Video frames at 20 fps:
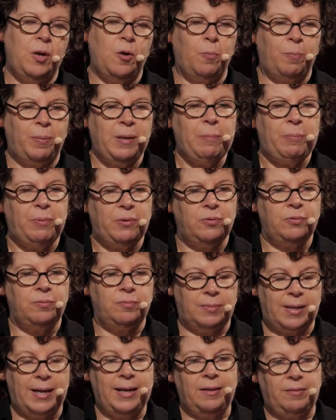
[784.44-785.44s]
people
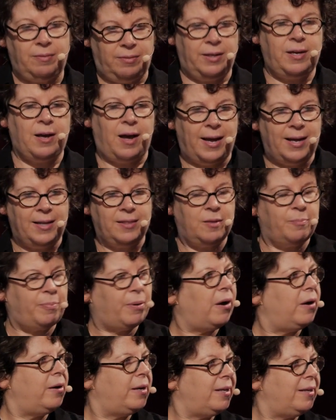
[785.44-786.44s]
like the guy at the
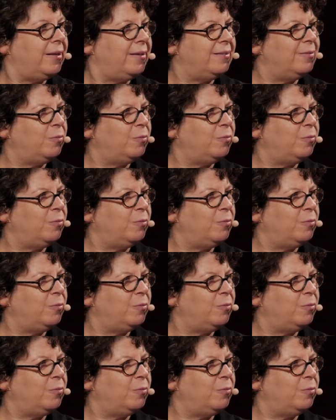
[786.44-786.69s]
party,